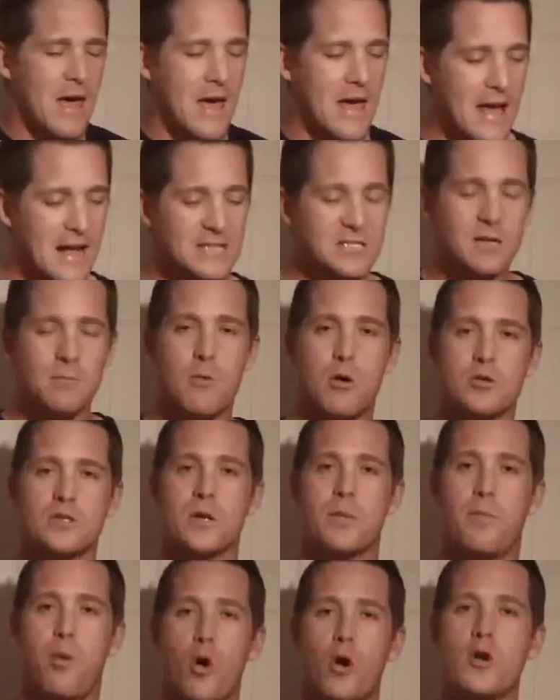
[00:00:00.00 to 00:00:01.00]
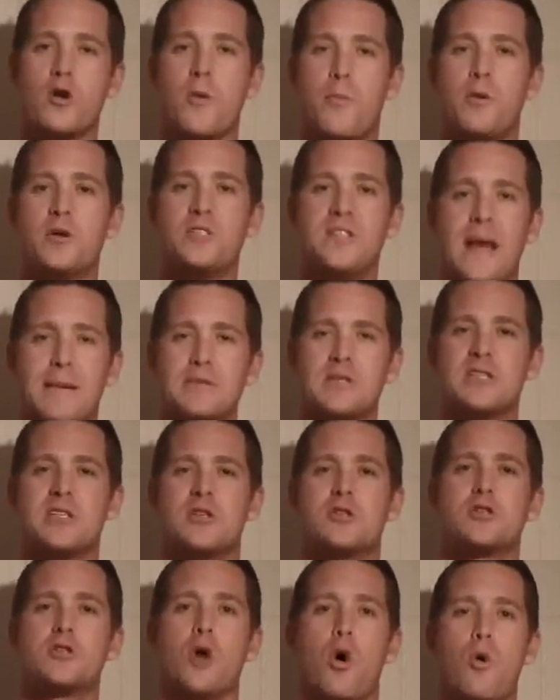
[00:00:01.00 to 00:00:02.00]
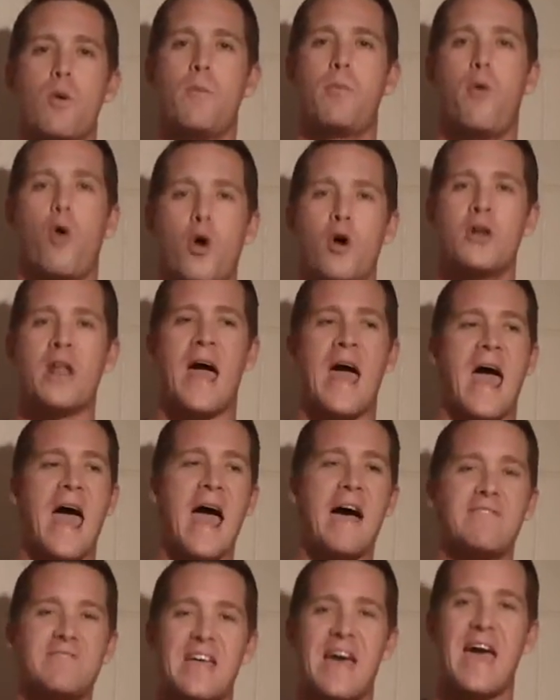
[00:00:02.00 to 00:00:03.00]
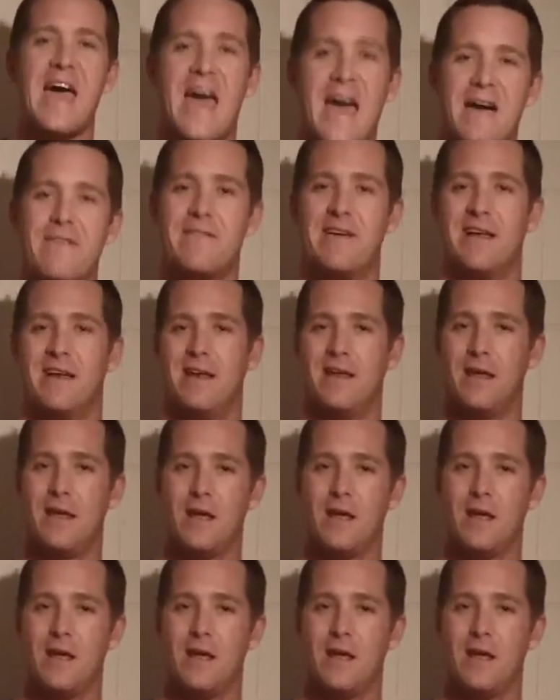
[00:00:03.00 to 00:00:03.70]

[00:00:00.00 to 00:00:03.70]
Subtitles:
it's the most important. Your perceptions is so important, I have to have it.